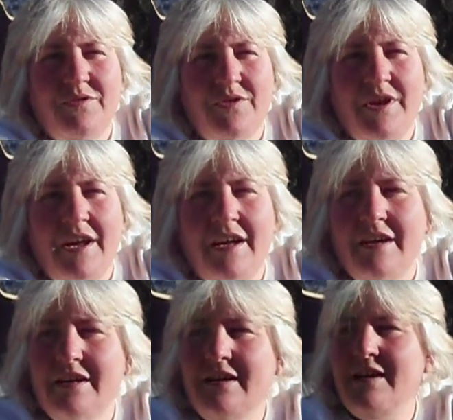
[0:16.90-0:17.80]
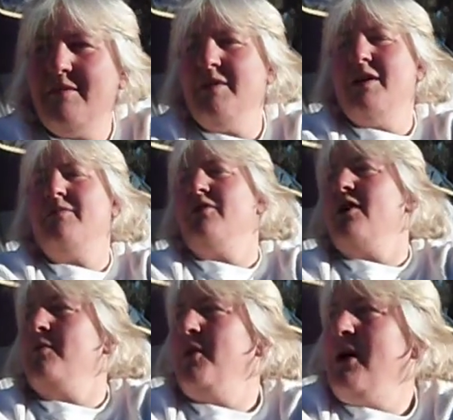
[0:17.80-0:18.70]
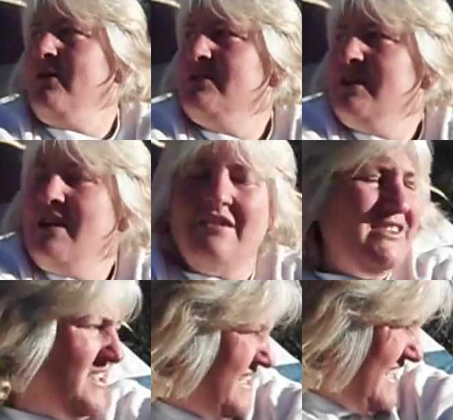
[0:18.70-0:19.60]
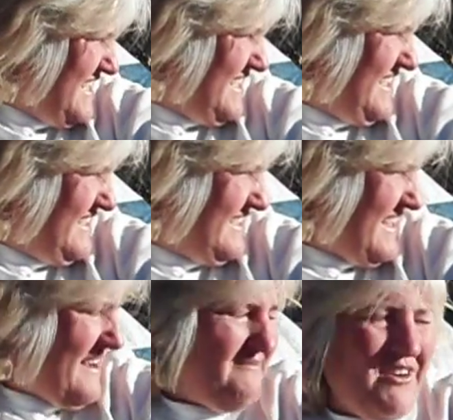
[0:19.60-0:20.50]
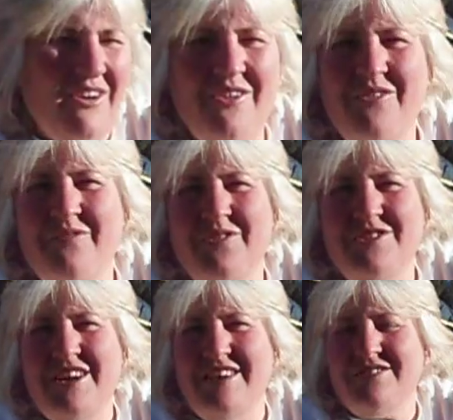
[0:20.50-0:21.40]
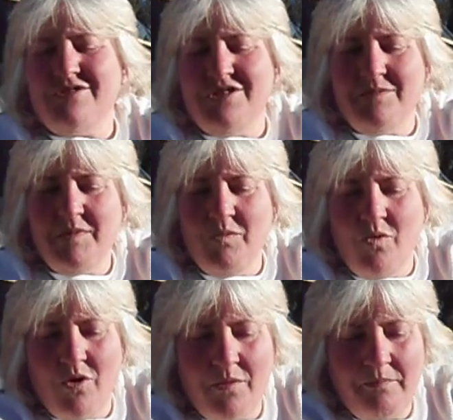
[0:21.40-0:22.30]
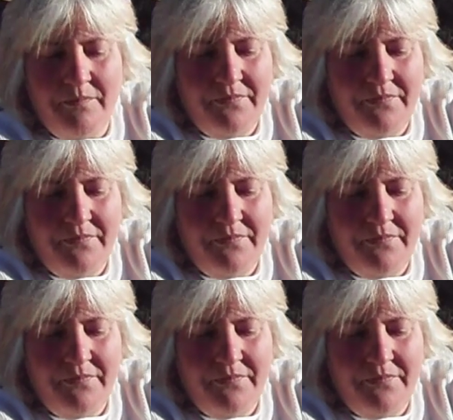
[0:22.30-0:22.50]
Today, I've been up for a couple hours now, getting the campfire going for Jay so she can be warm.